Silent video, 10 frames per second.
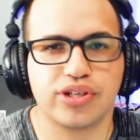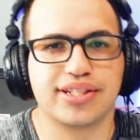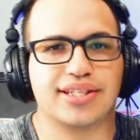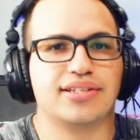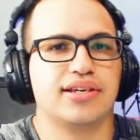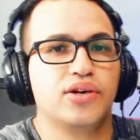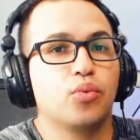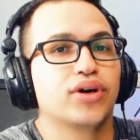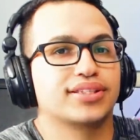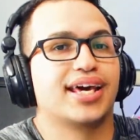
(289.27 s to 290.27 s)
which
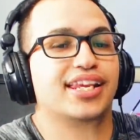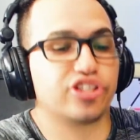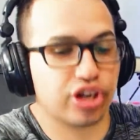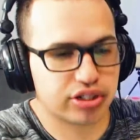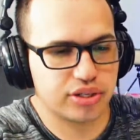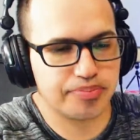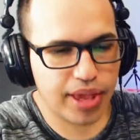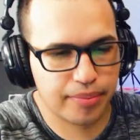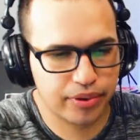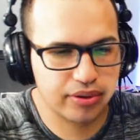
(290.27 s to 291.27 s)
it was an injunction
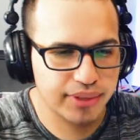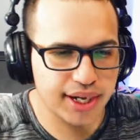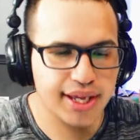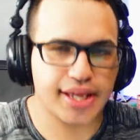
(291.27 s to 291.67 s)
paper,